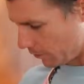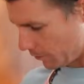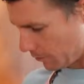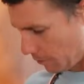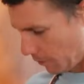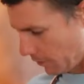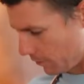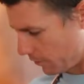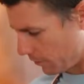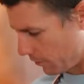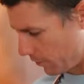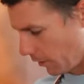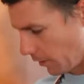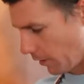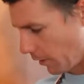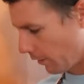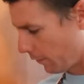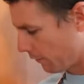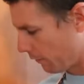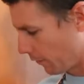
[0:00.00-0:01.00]
has been
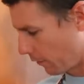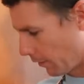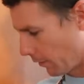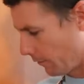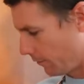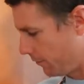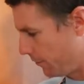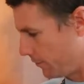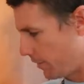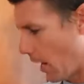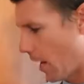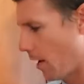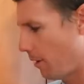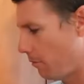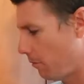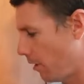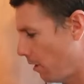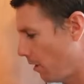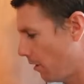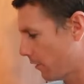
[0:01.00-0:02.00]
sitting for a
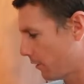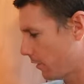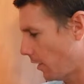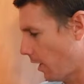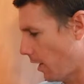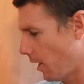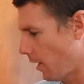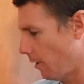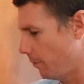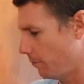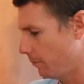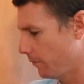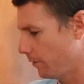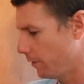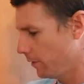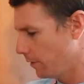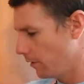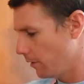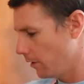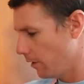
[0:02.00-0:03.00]
damn long time.
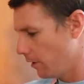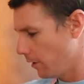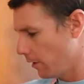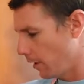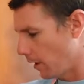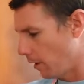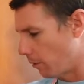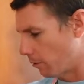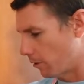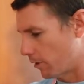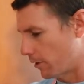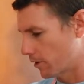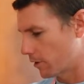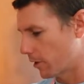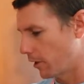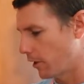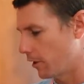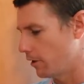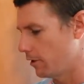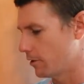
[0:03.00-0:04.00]
And we're just
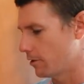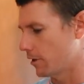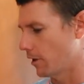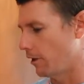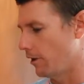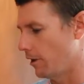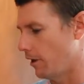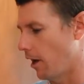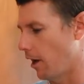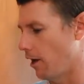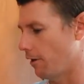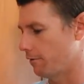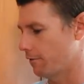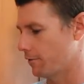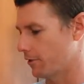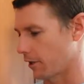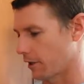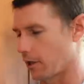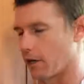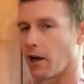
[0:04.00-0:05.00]
gonna use enough
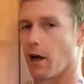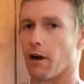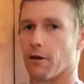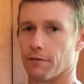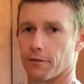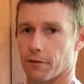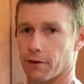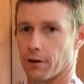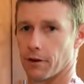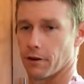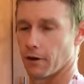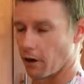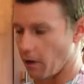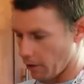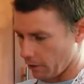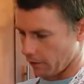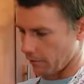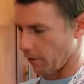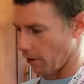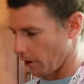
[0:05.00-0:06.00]
to cover all of